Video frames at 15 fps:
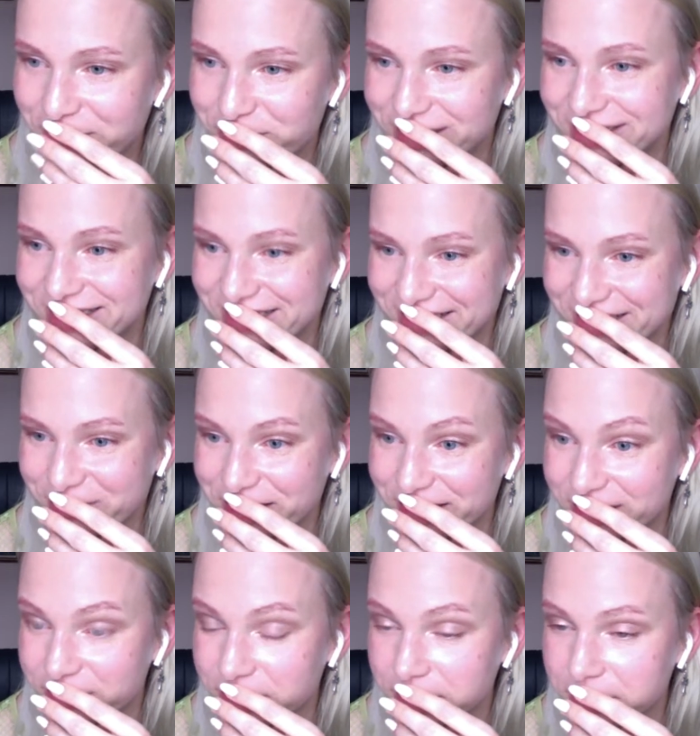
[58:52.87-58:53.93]
They embarrass
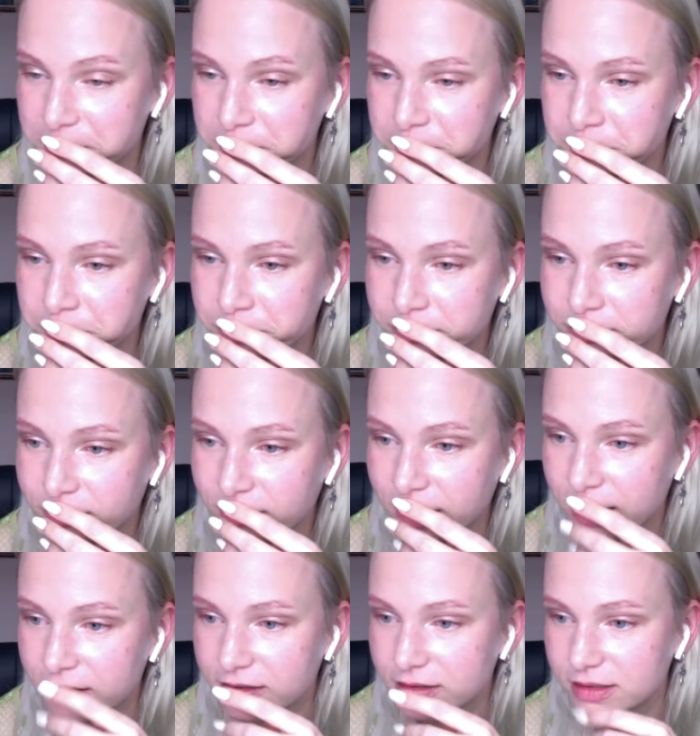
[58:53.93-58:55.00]
themselves.
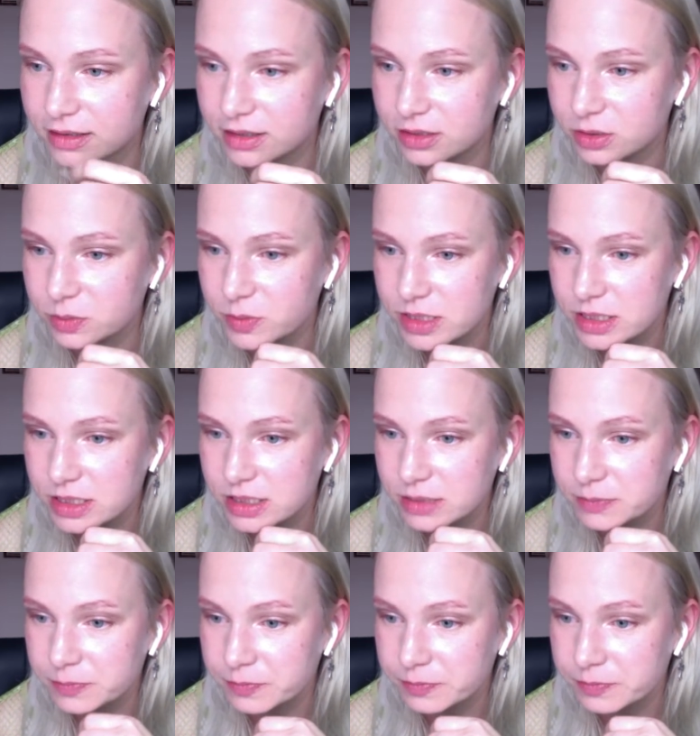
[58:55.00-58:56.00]
They're in groups.